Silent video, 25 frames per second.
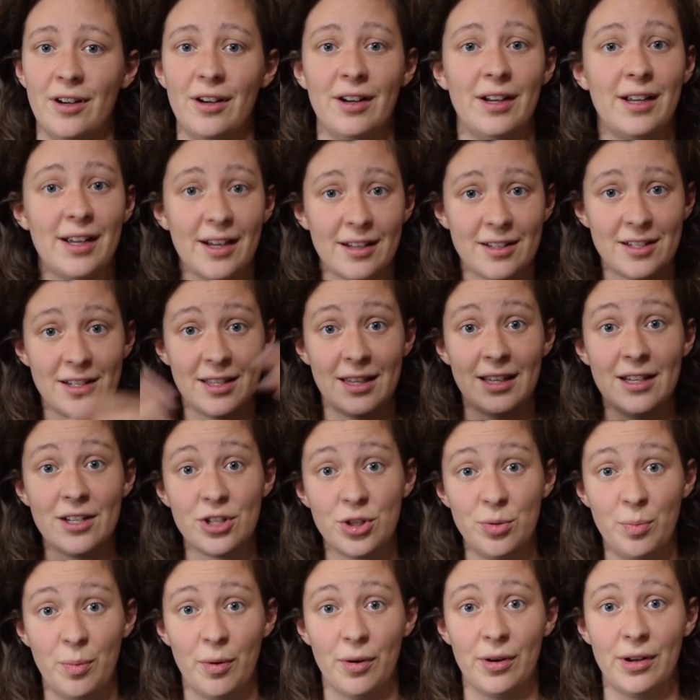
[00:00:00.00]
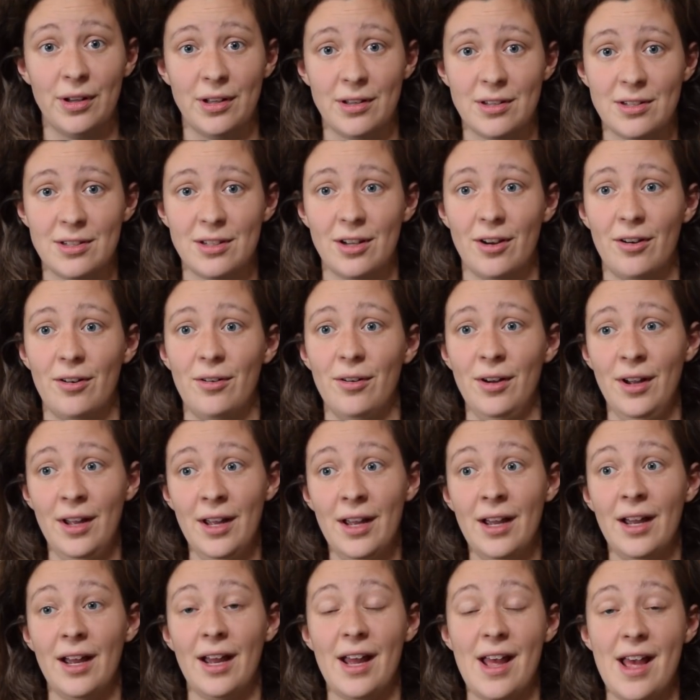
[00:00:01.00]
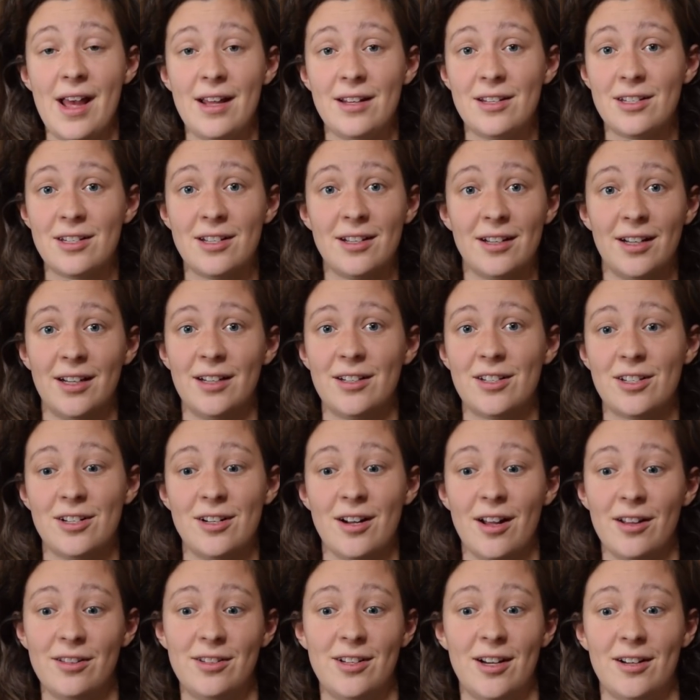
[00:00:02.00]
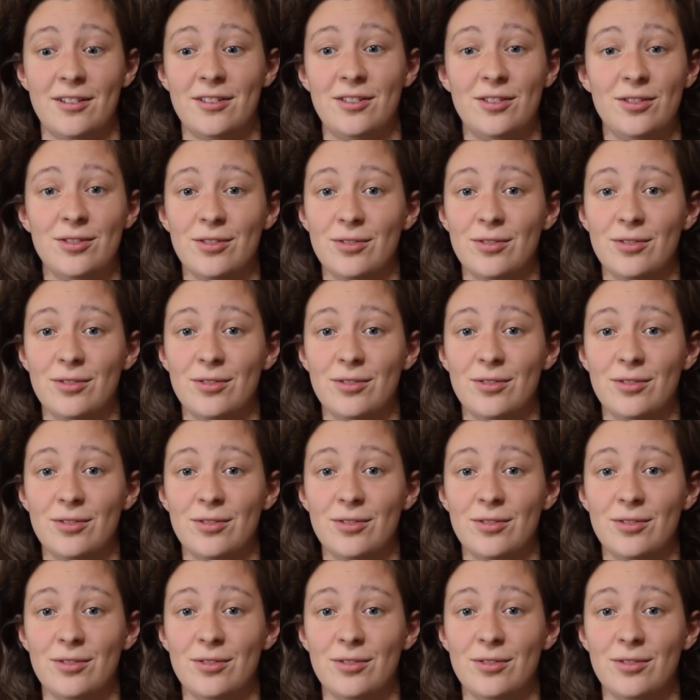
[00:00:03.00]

get to this point. So it's not that